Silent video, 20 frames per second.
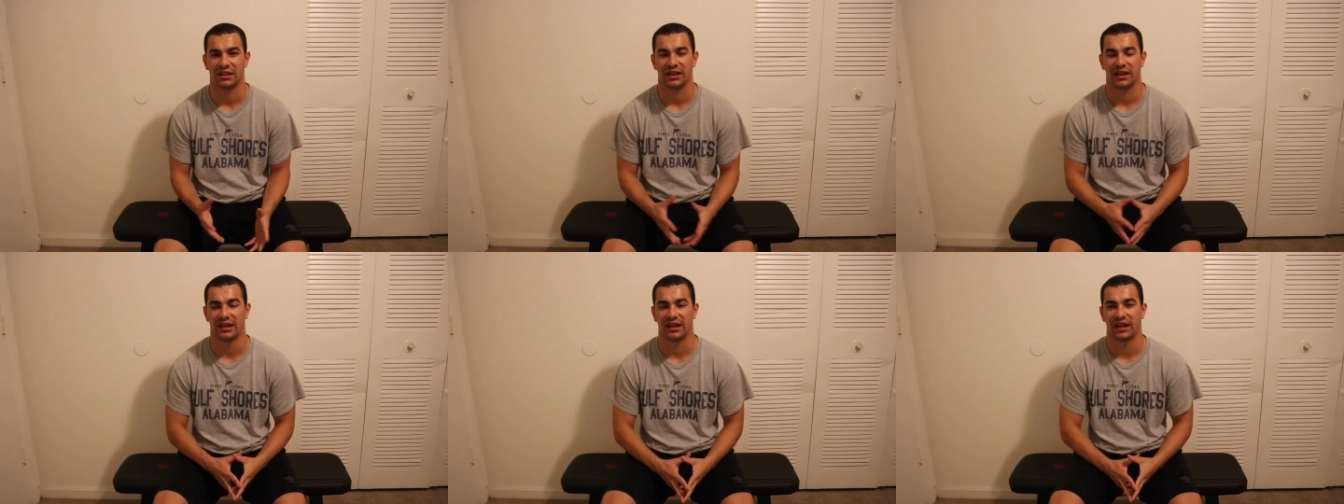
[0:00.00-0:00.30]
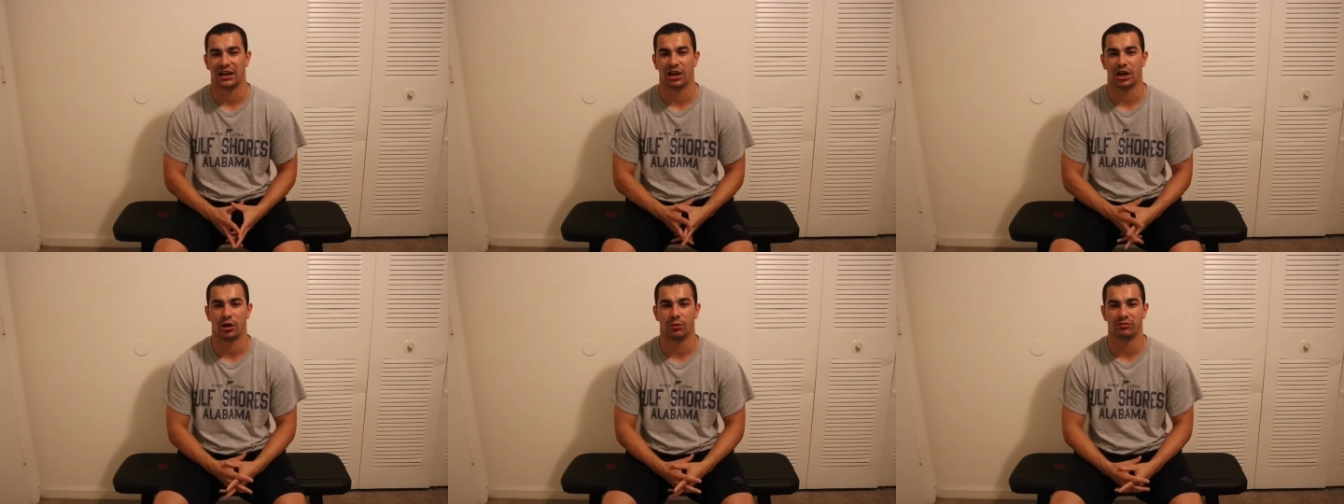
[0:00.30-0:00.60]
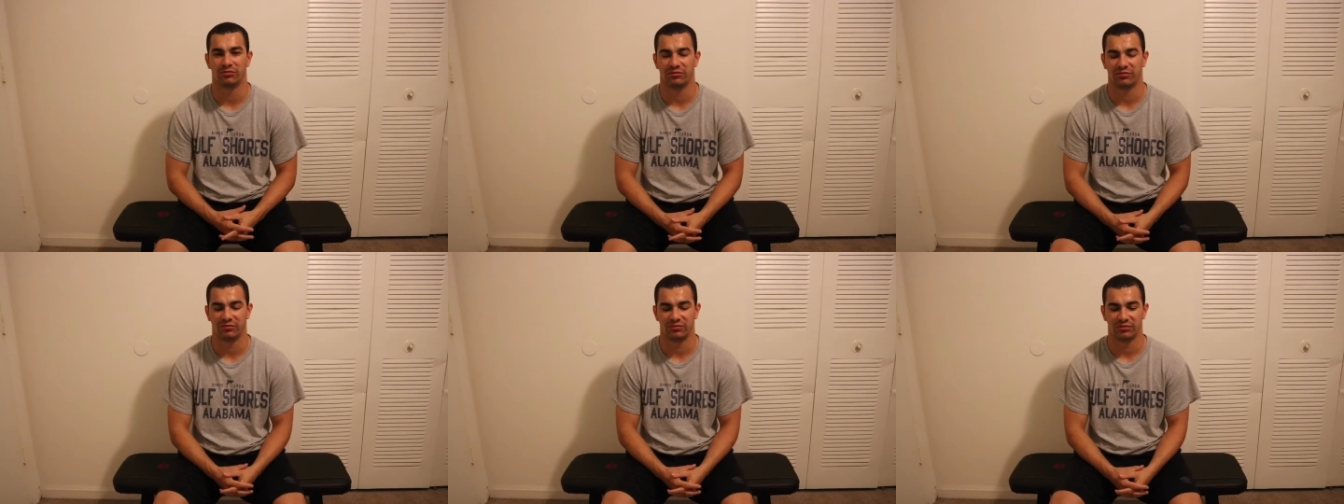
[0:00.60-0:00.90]
and I
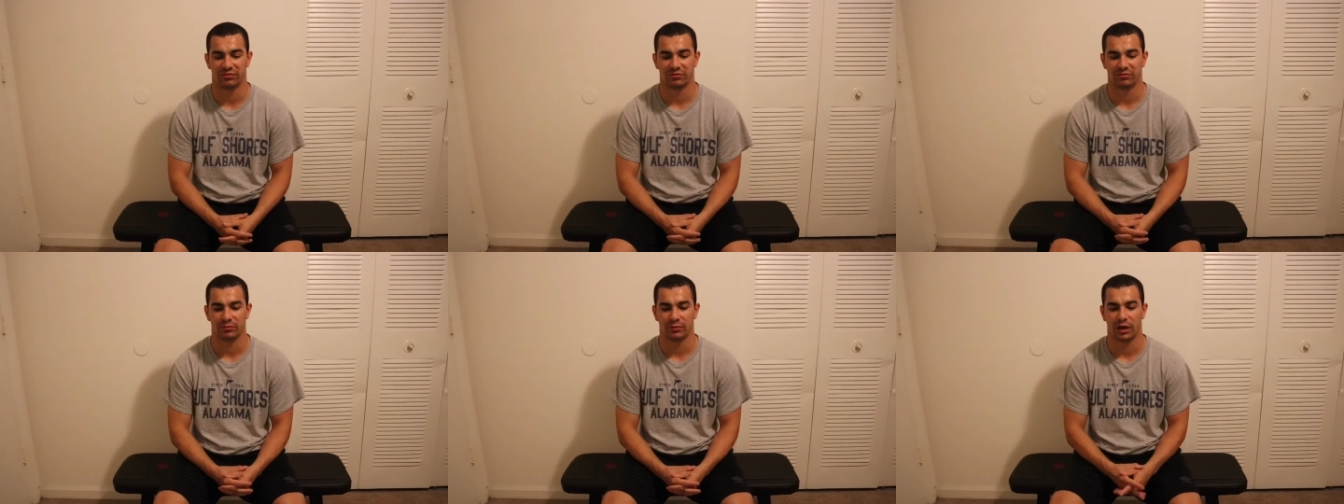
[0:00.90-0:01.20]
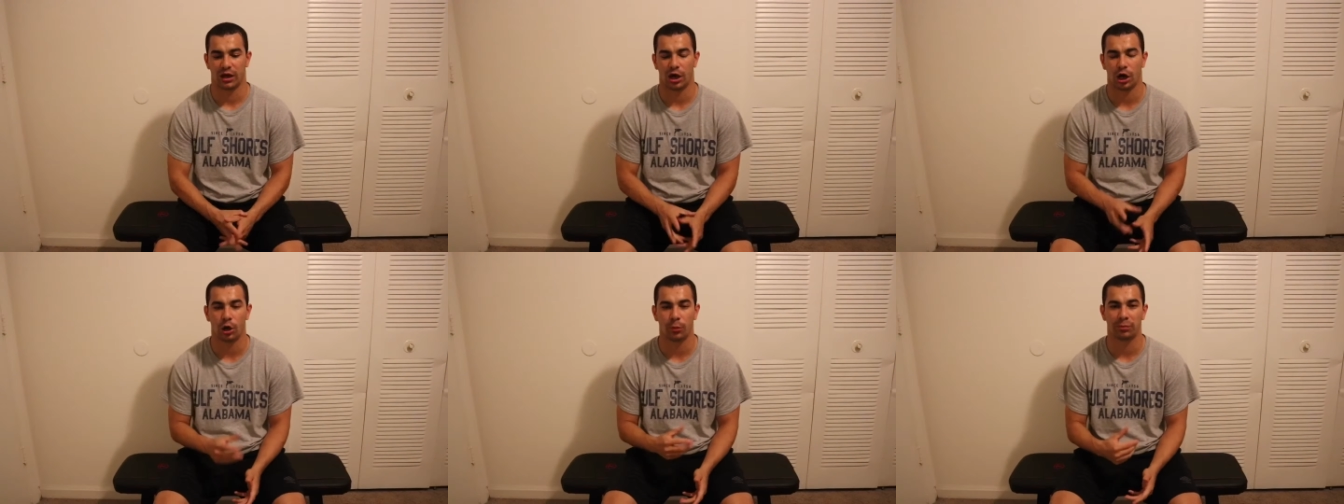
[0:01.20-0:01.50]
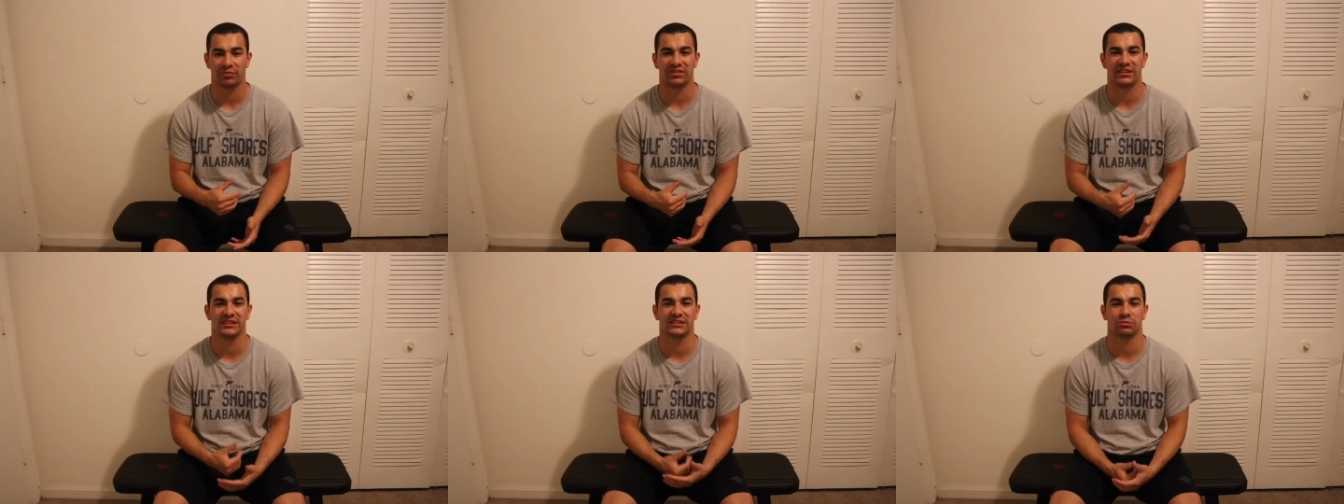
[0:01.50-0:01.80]

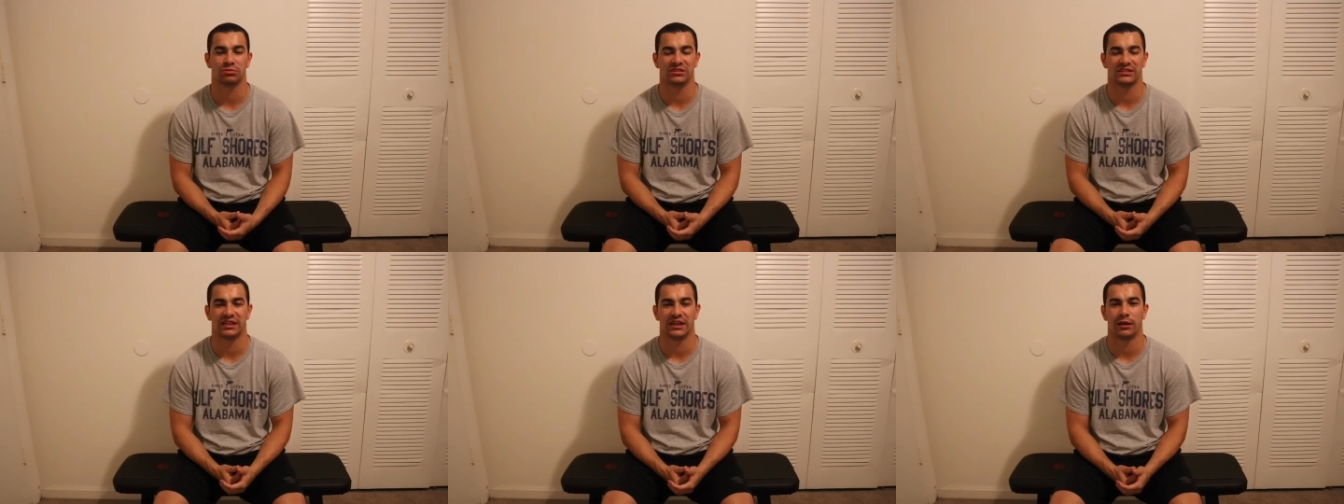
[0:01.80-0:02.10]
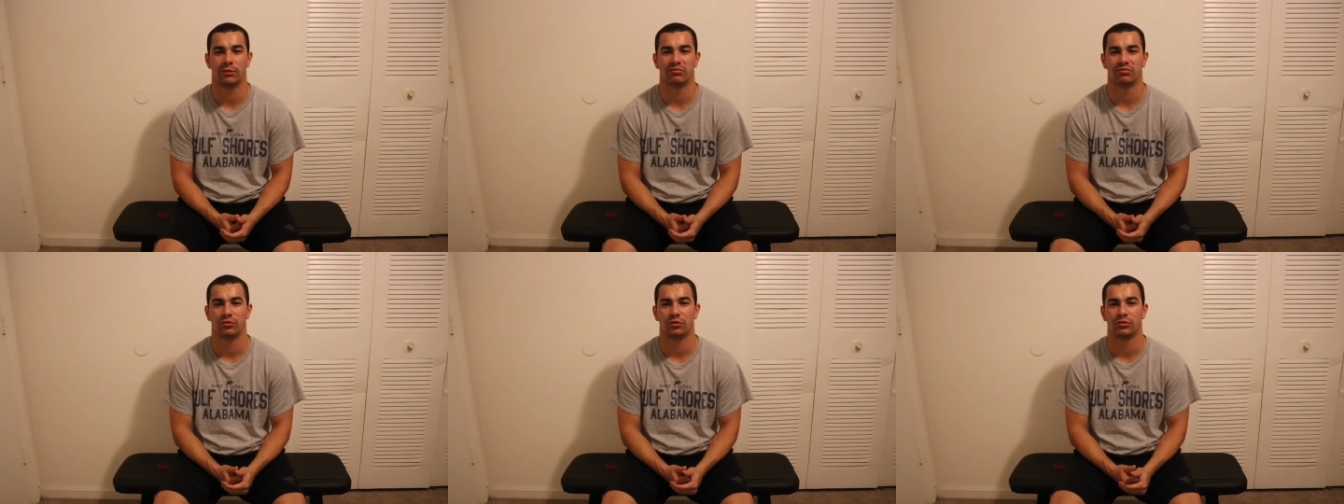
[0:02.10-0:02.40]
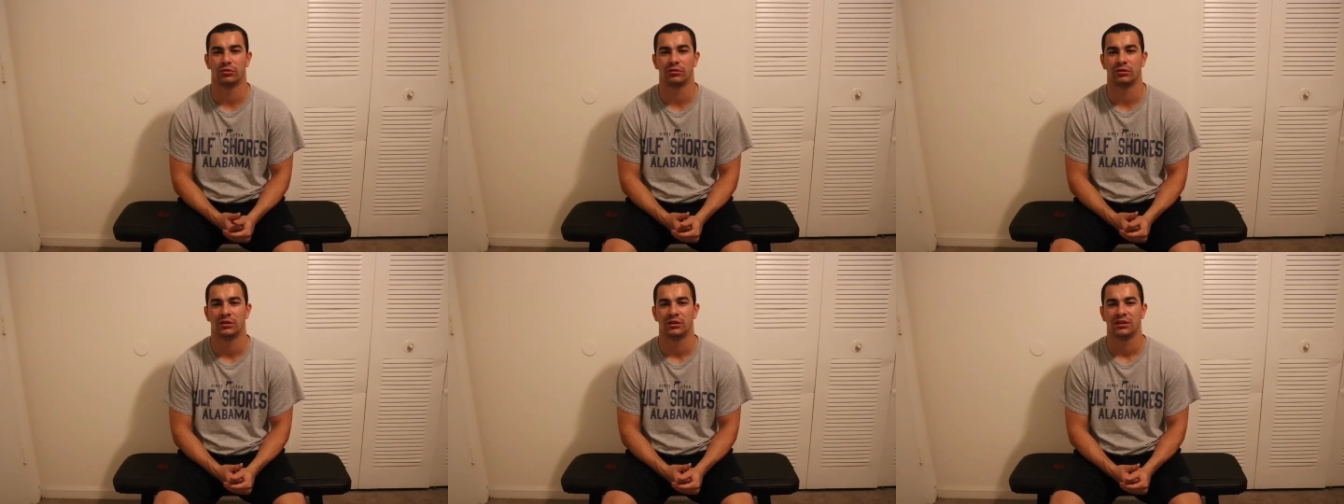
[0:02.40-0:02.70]
hope this was
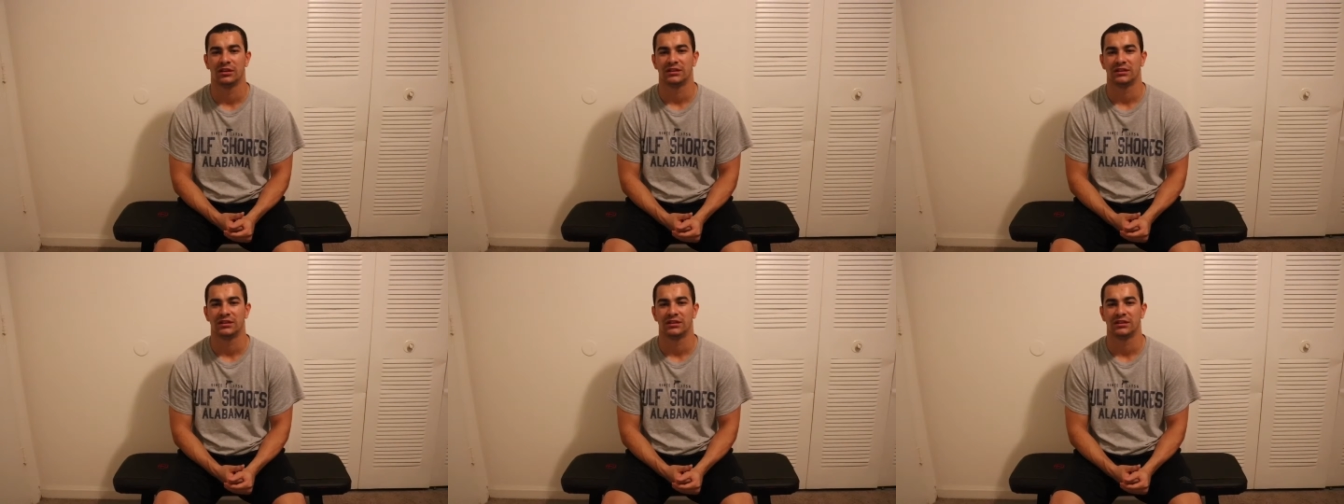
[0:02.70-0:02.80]
helpful